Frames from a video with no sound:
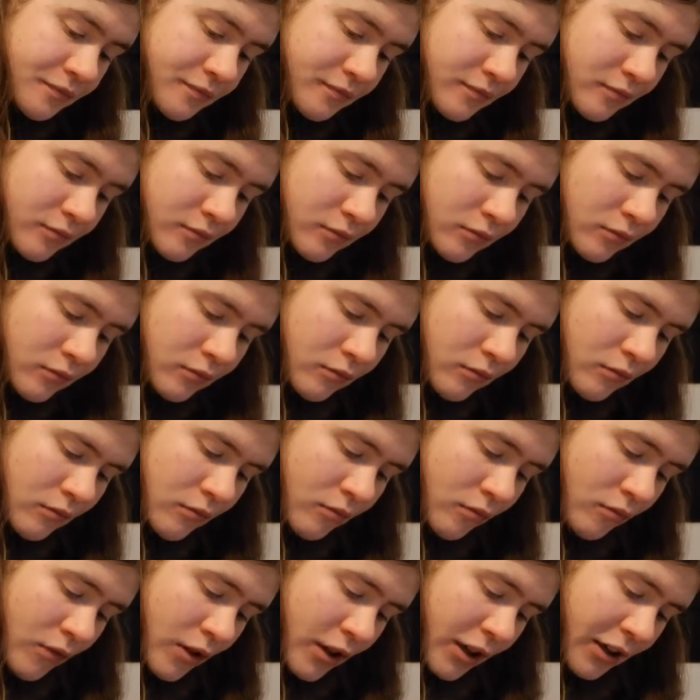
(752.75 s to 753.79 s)

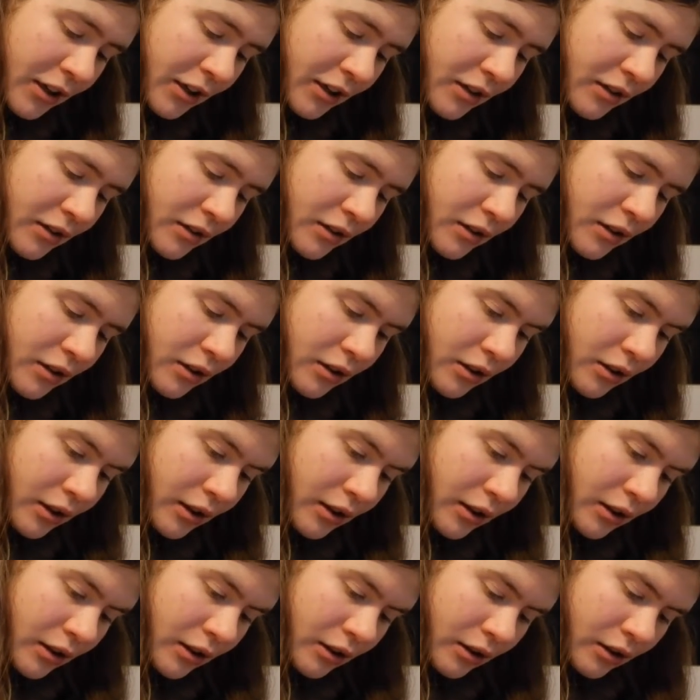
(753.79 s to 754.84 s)

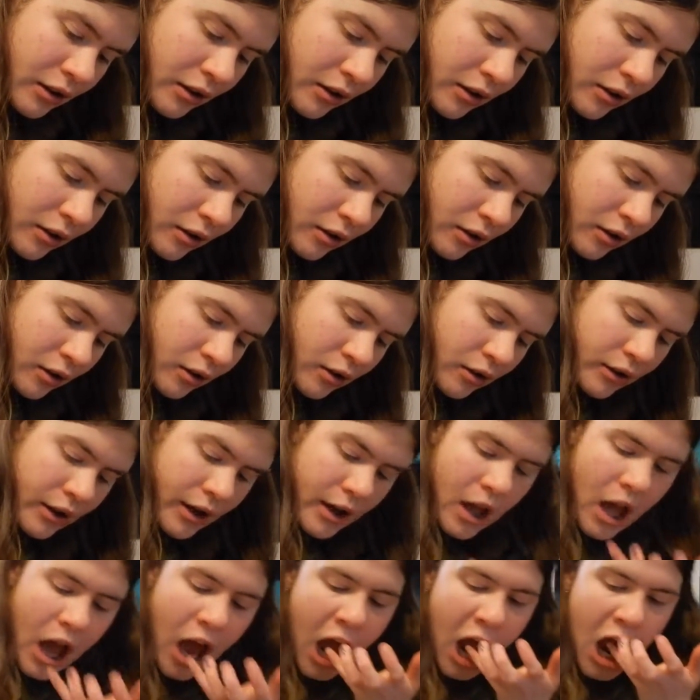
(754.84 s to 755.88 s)

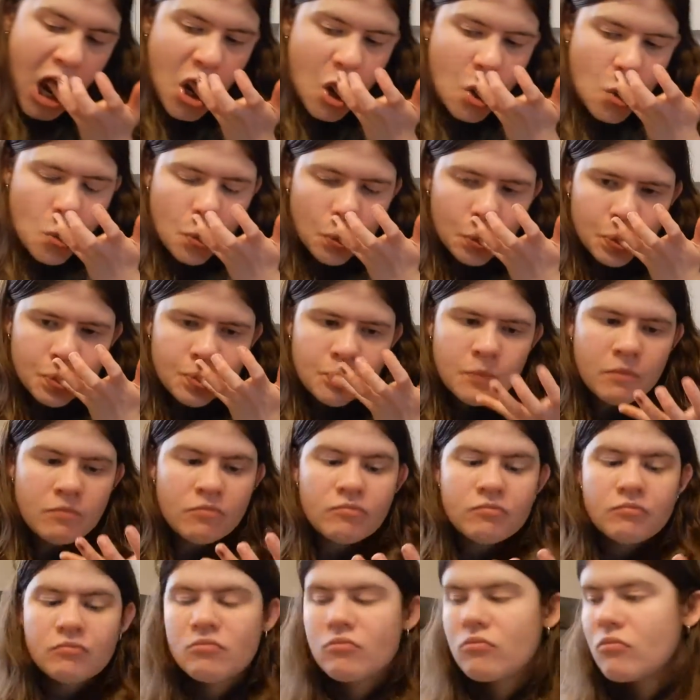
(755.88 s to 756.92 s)

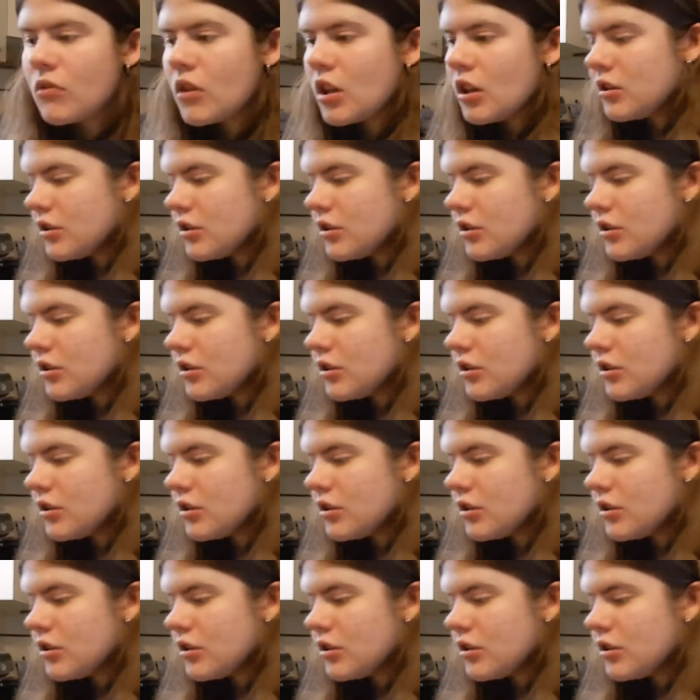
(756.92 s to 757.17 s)
Nothing is said.